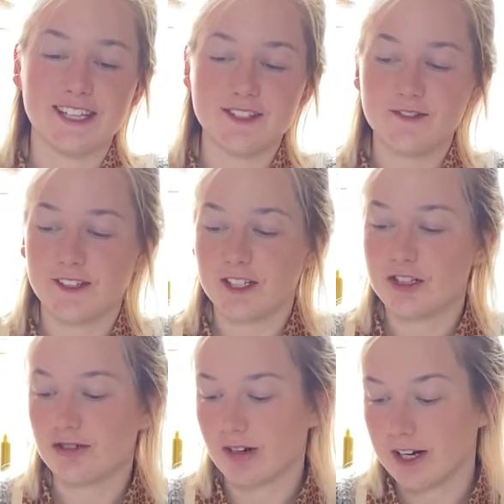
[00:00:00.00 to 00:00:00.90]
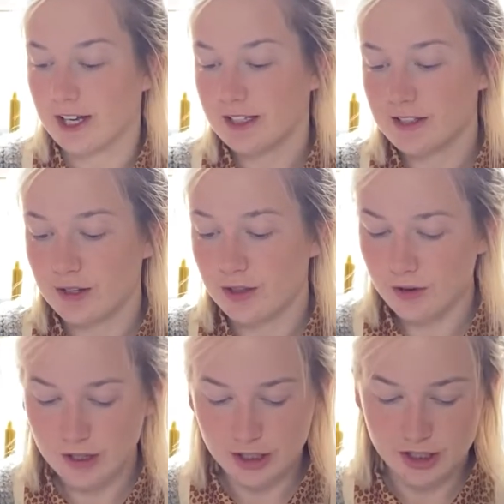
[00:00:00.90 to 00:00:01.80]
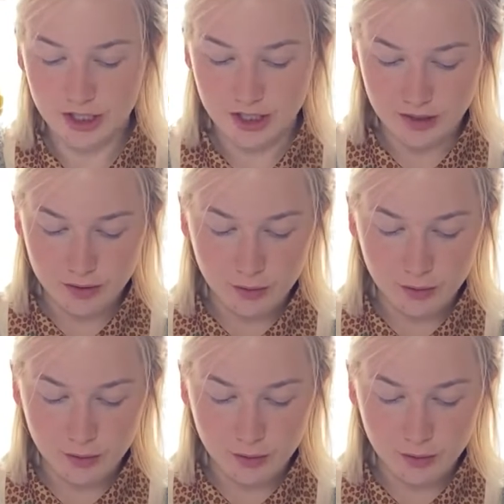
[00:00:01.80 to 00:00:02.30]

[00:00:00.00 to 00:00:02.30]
Finished drying, so I thought I'd show you